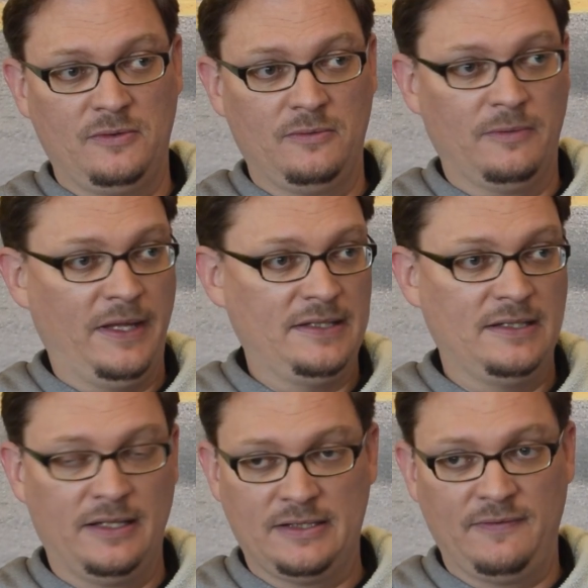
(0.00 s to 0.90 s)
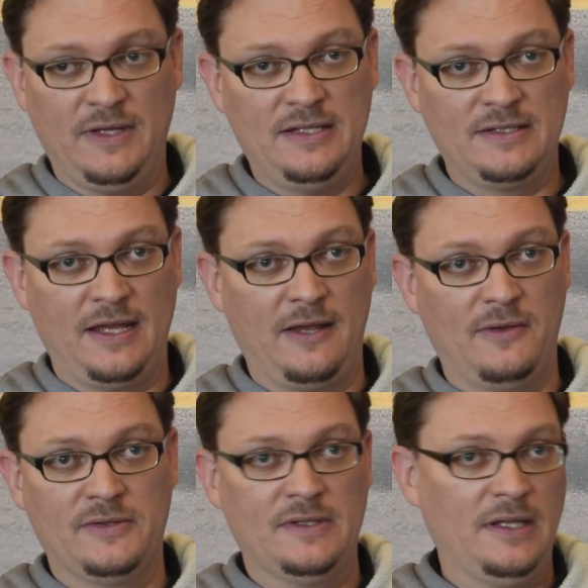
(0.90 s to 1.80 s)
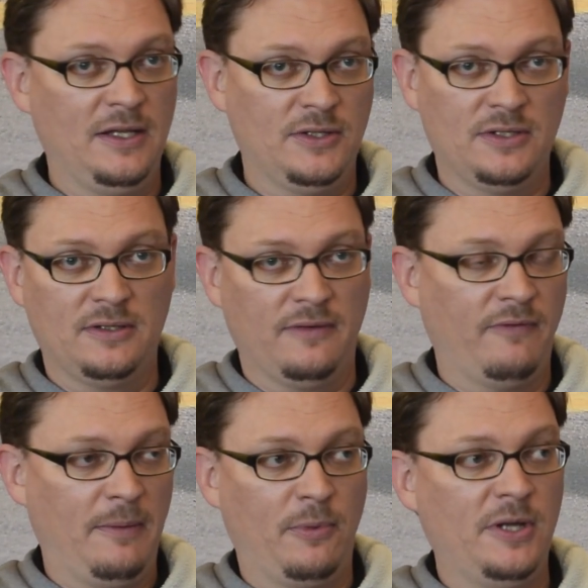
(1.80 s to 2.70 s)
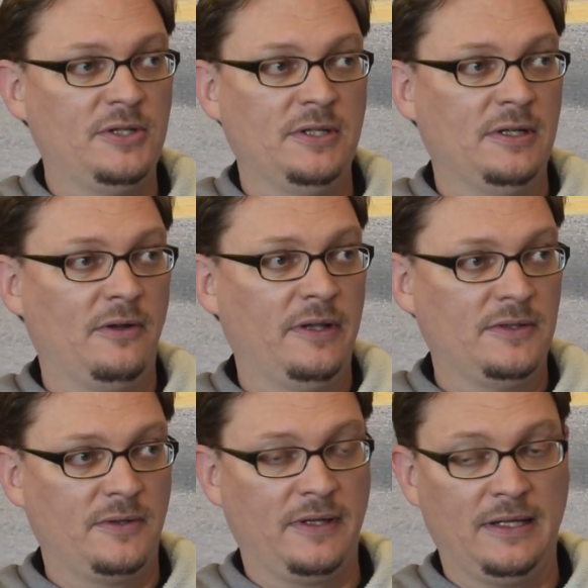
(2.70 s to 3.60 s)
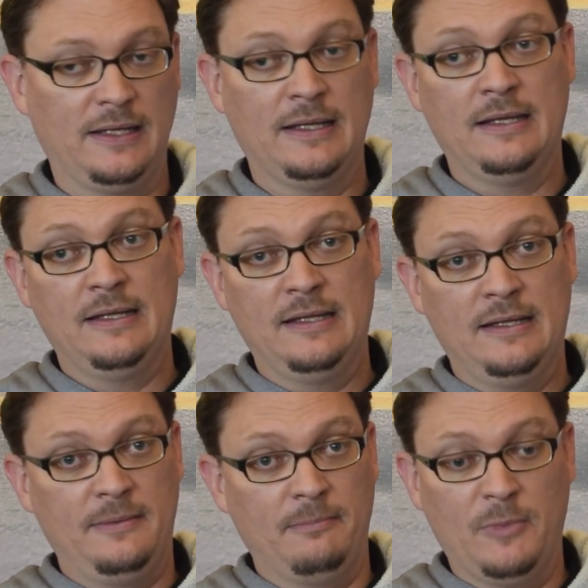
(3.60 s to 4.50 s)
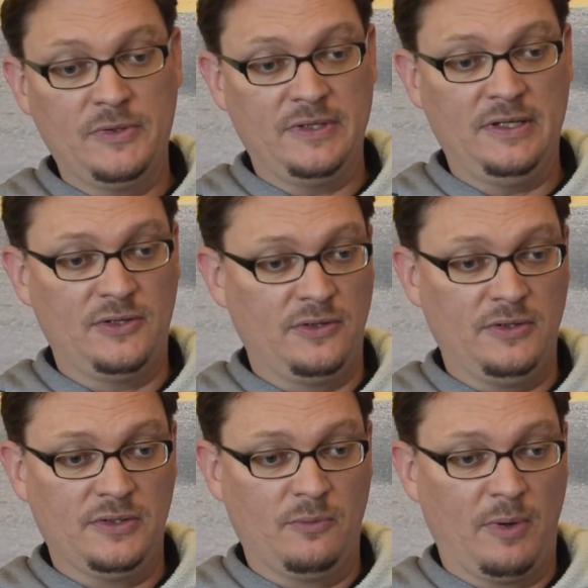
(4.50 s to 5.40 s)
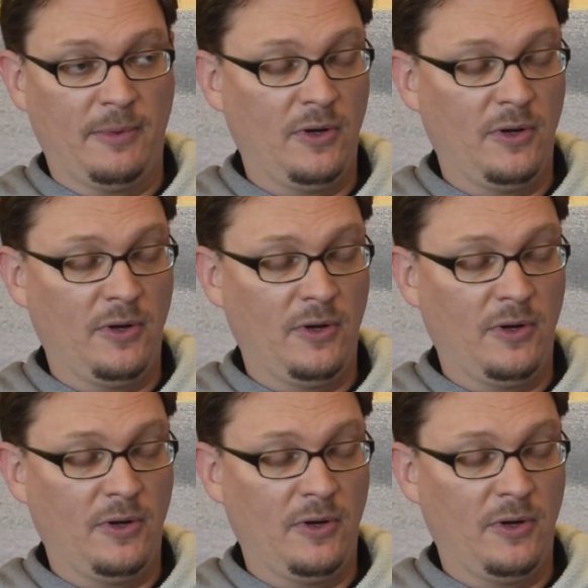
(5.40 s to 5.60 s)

through lots and lots of heat cycles and the engine and vibration and all that sort of thing, most of these are using rubber